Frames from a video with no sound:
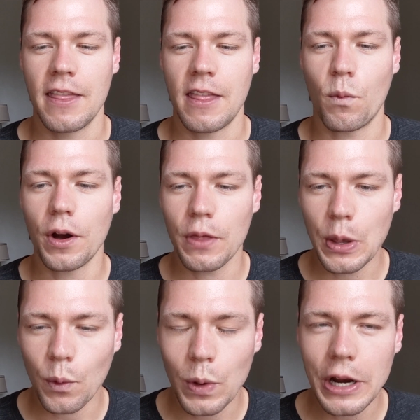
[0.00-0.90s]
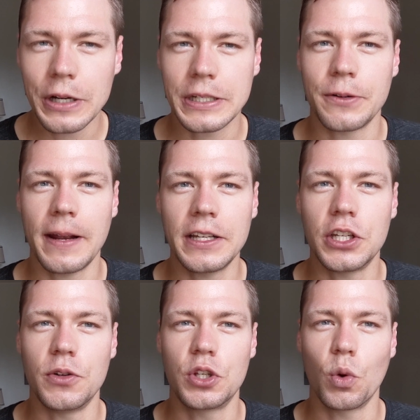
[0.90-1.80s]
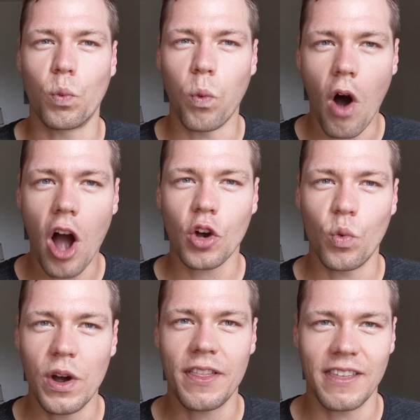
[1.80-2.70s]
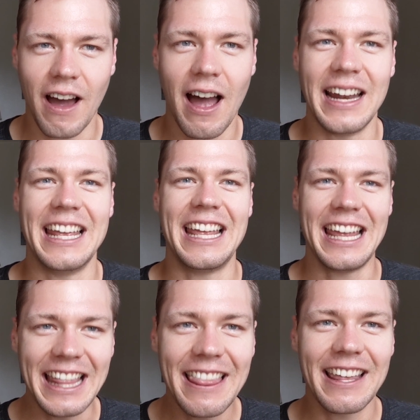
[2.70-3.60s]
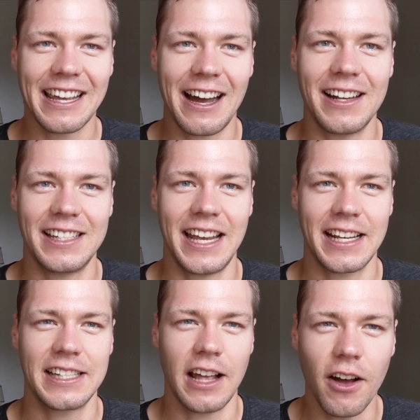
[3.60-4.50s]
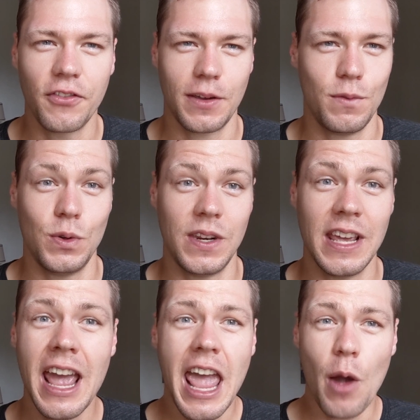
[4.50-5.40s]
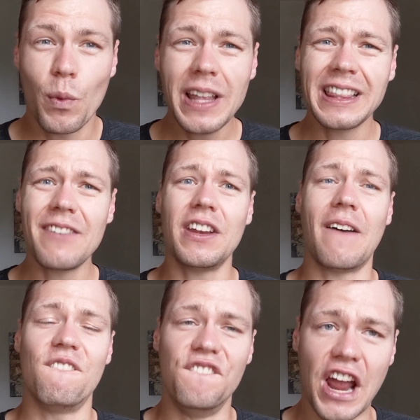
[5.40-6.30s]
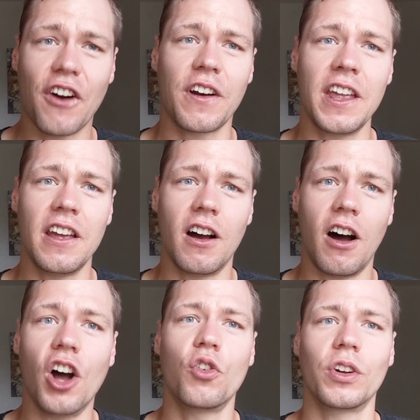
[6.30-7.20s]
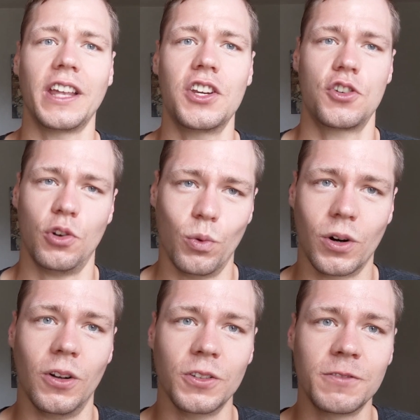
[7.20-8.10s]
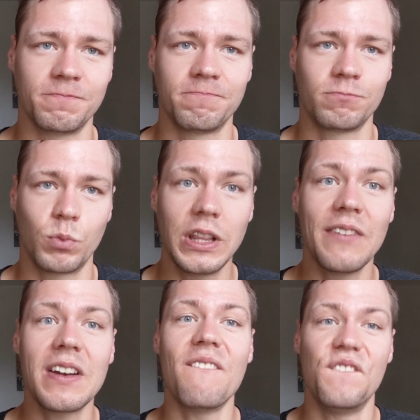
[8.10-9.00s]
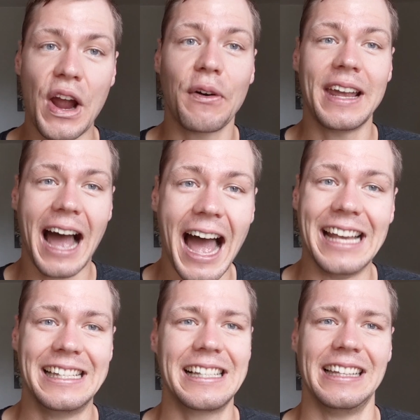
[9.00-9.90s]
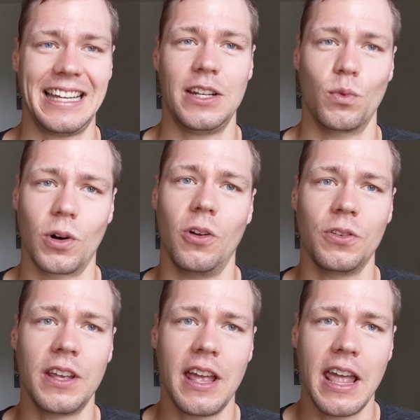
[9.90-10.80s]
That we are created to walk with God in the context of community. And we live in a very unrelational world. We live in a very isolated world.